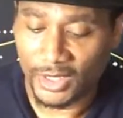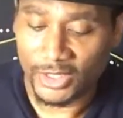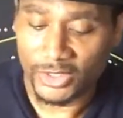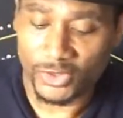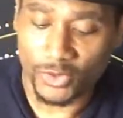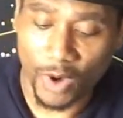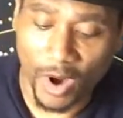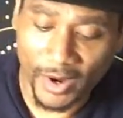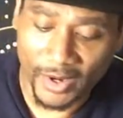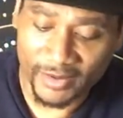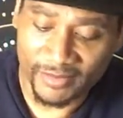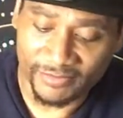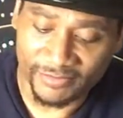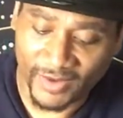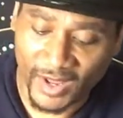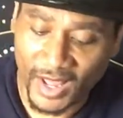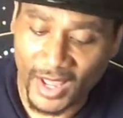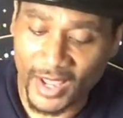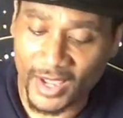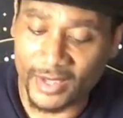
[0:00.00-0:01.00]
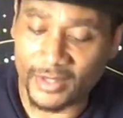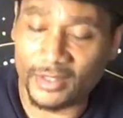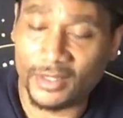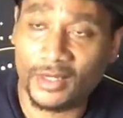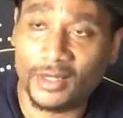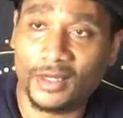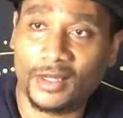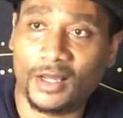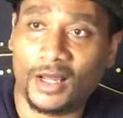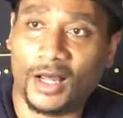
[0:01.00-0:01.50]
You are going to find
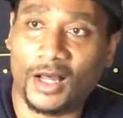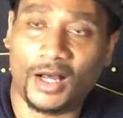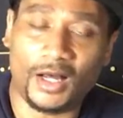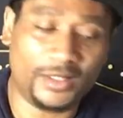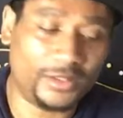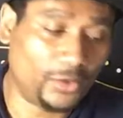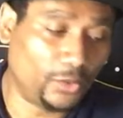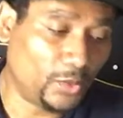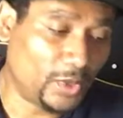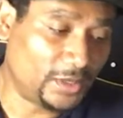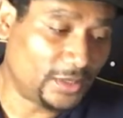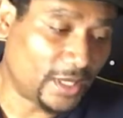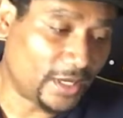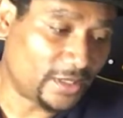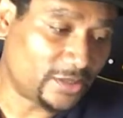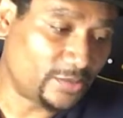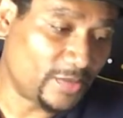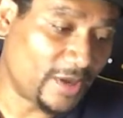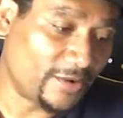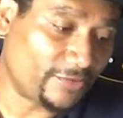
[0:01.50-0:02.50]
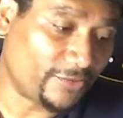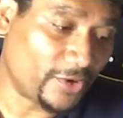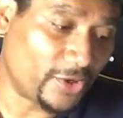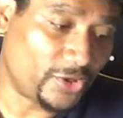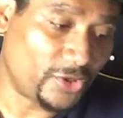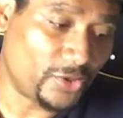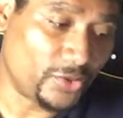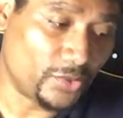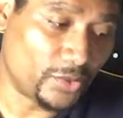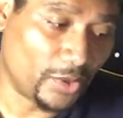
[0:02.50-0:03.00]
uh, the one that is meant for
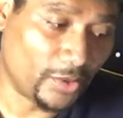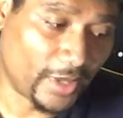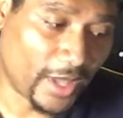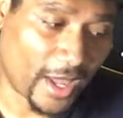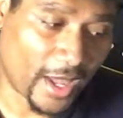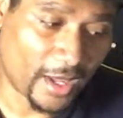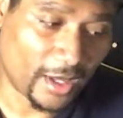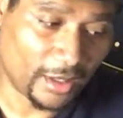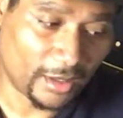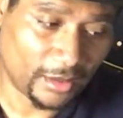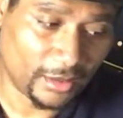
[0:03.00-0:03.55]
you, okay?